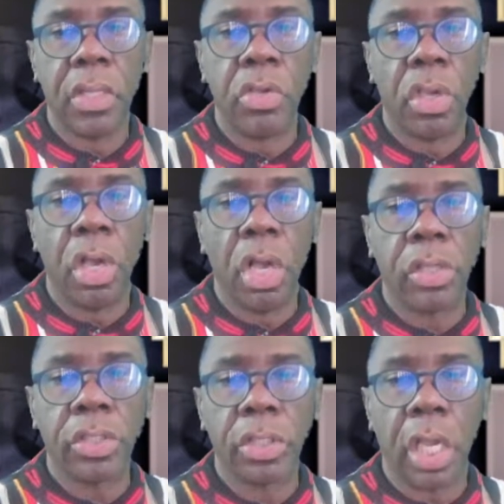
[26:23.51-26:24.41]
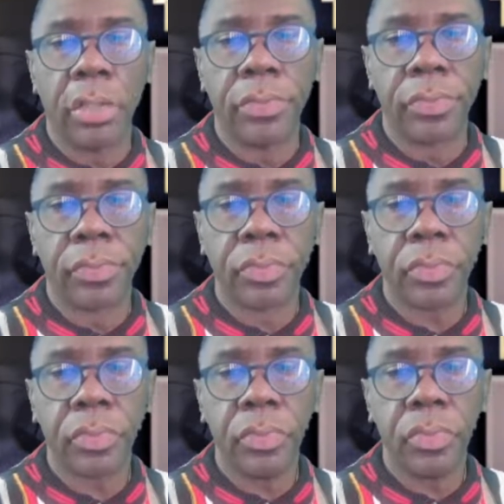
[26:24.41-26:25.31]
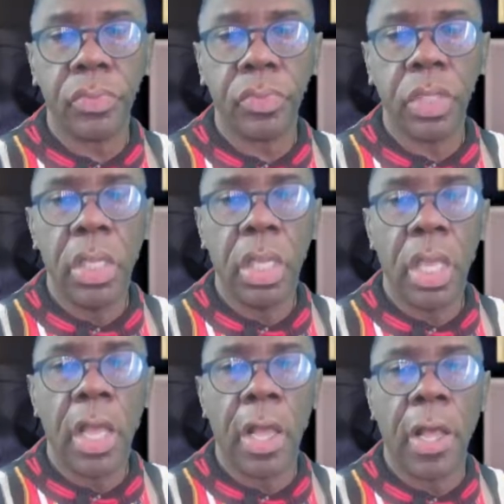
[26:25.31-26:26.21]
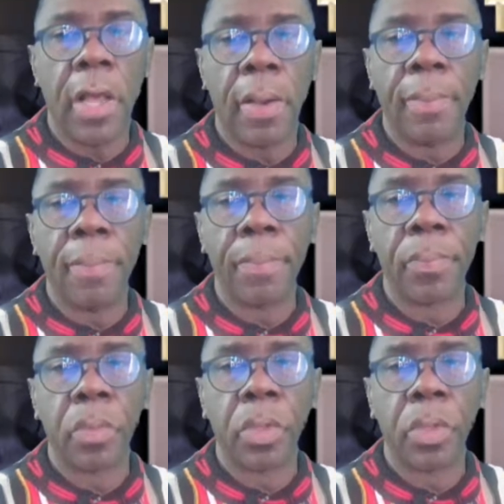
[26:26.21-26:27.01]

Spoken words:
You can also, on